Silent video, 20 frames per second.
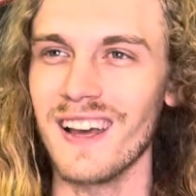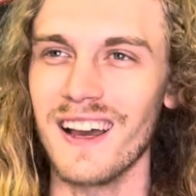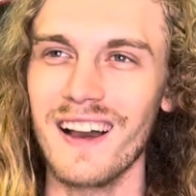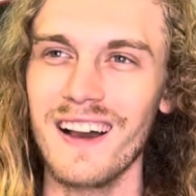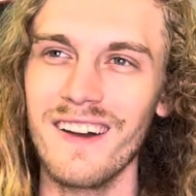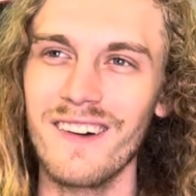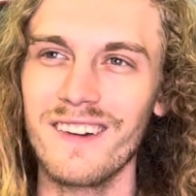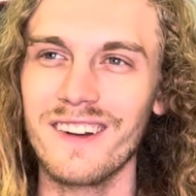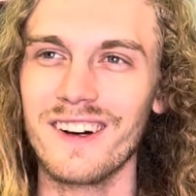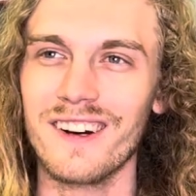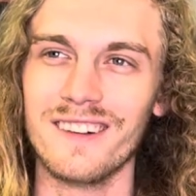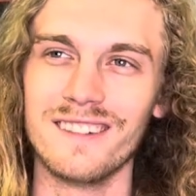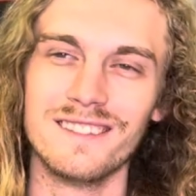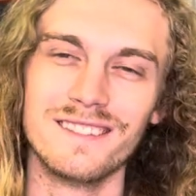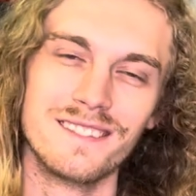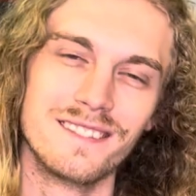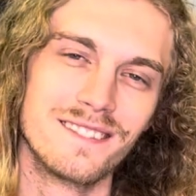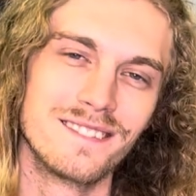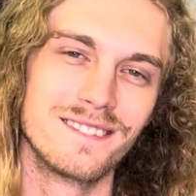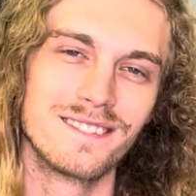I don't know.
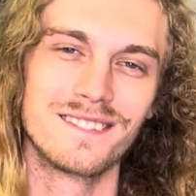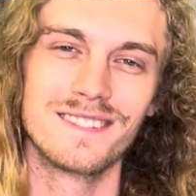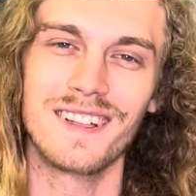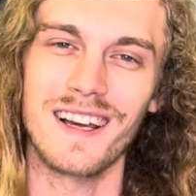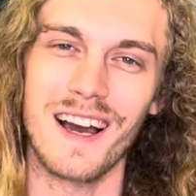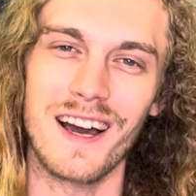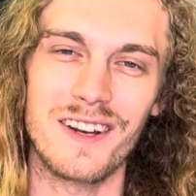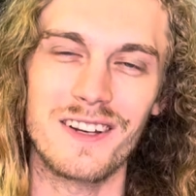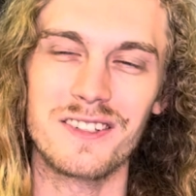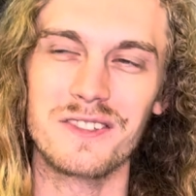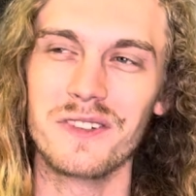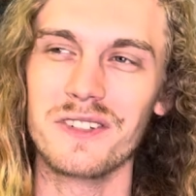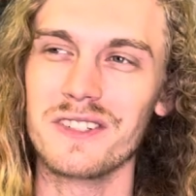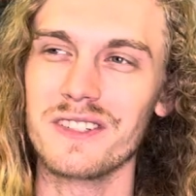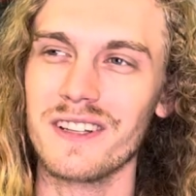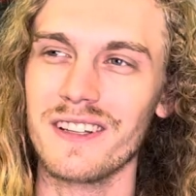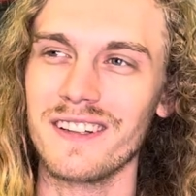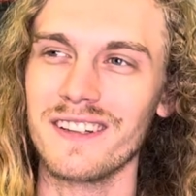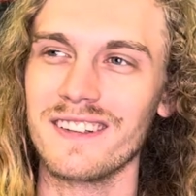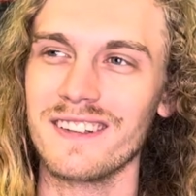I just wish
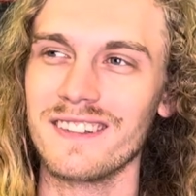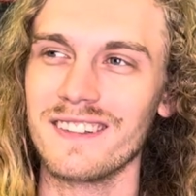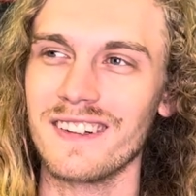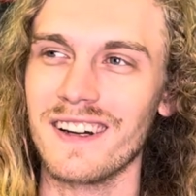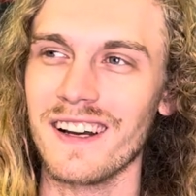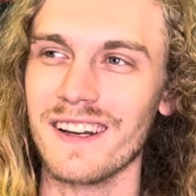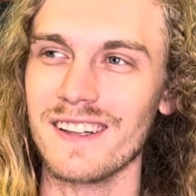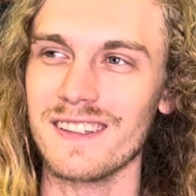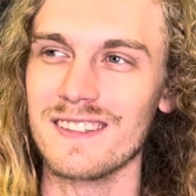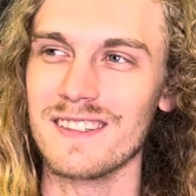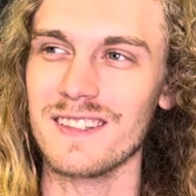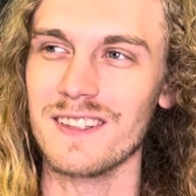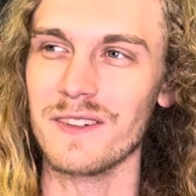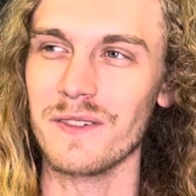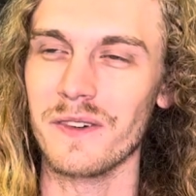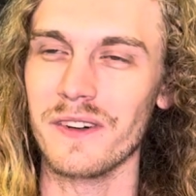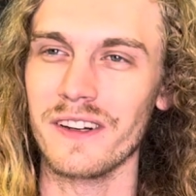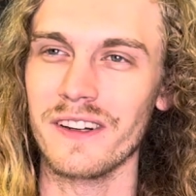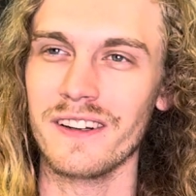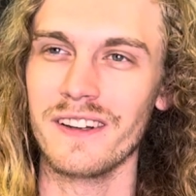that I could see
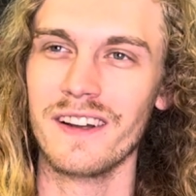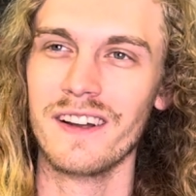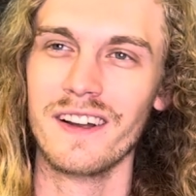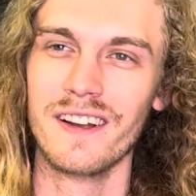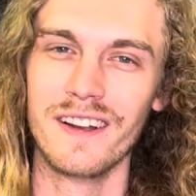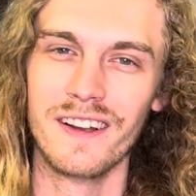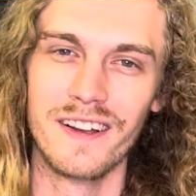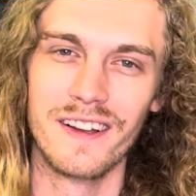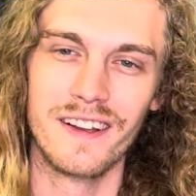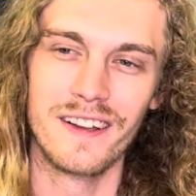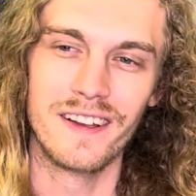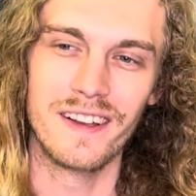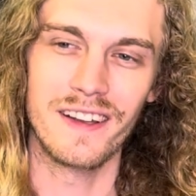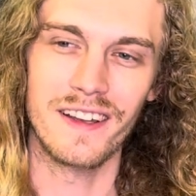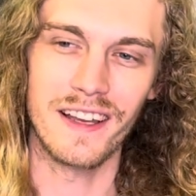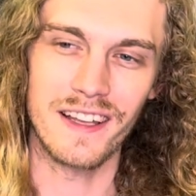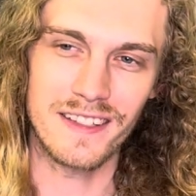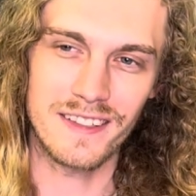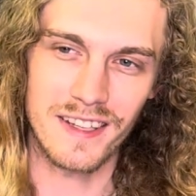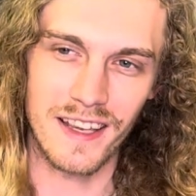where
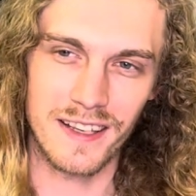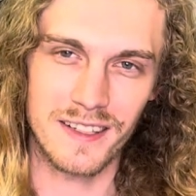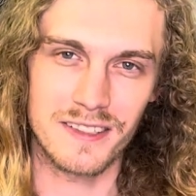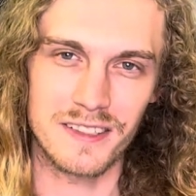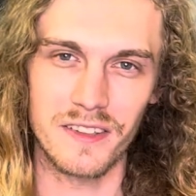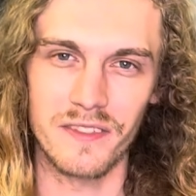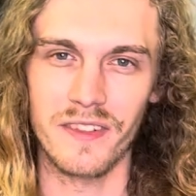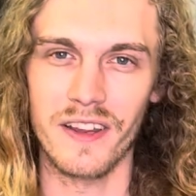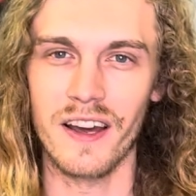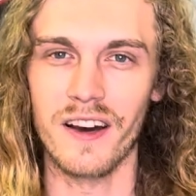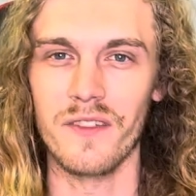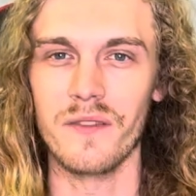it takes them now.